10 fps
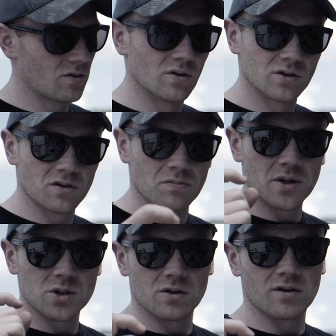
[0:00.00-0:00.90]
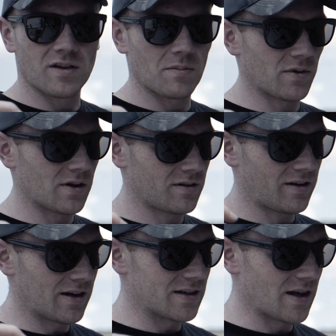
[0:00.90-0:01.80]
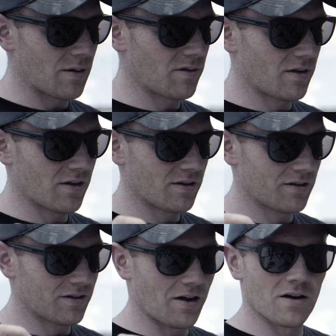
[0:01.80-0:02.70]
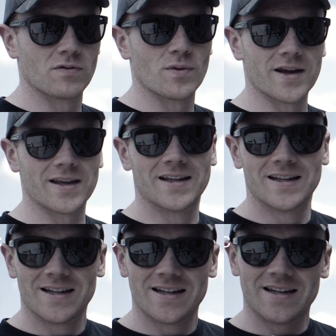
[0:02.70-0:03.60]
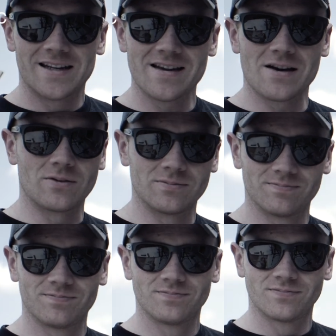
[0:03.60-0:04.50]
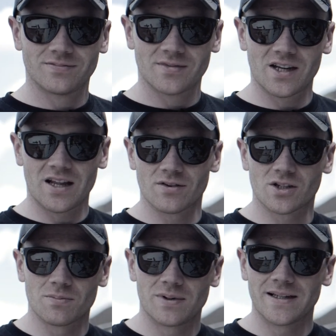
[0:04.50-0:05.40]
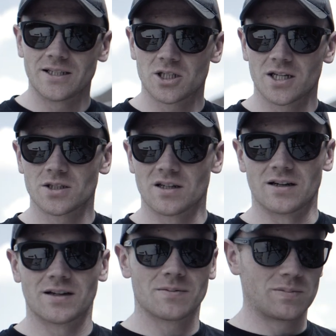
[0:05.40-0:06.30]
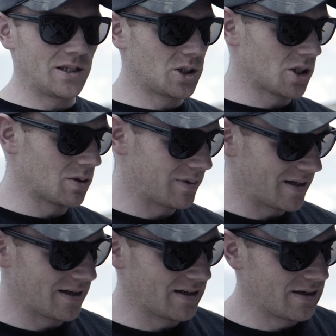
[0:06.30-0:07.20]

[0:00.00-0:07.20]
saw. Just make sure you set your depth to halfway. Now, I'm going to have a complete change of heart, complete change of plan,